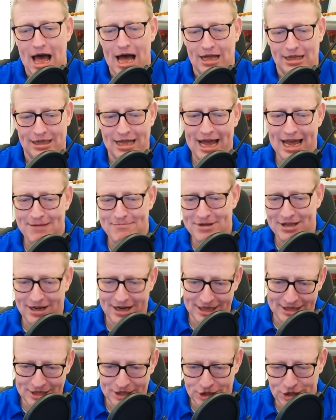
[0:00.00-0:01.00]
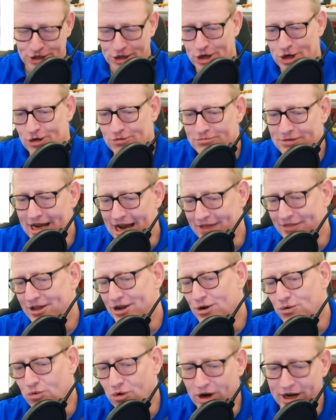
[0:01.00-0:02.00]
Liabilities assumed, and then
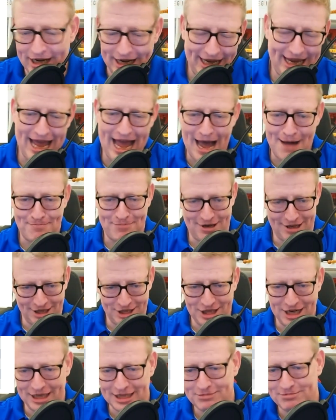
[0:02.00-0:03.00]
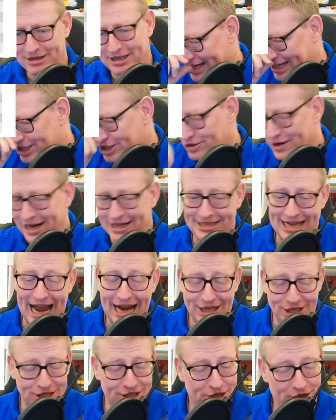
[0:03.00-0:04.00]
a working capital adjustment. Each
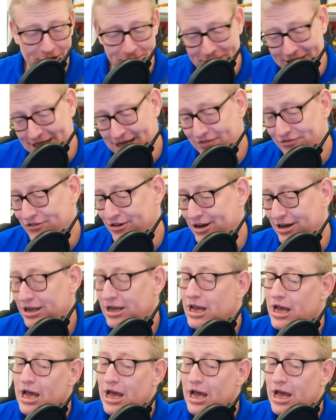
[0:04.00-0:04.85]
transaction is to be different.